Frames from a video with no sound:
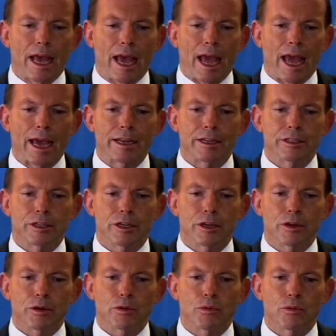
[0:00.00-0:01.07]
and
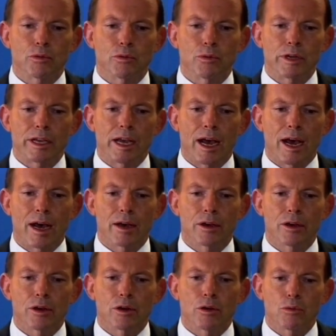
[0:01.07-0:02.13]
we are
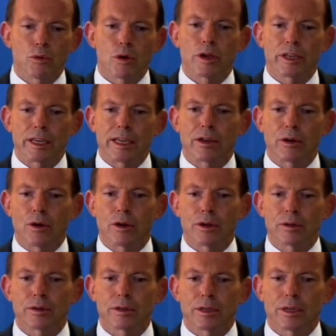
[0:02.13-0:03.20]
working
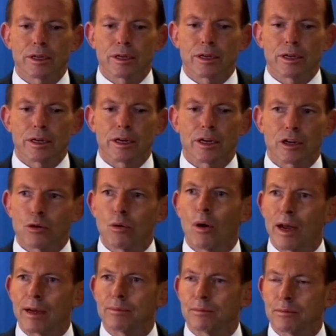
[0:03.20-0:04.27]
on
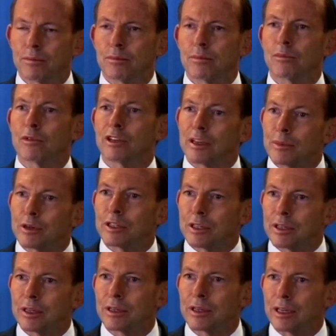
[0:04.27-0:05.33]
quite
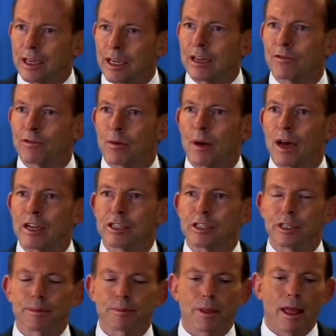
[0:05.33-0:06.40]
limited
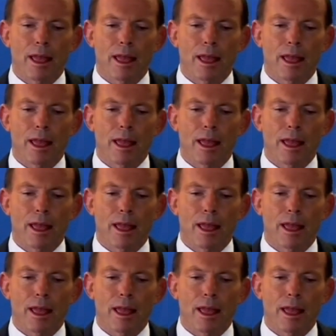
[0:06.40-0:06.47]
information.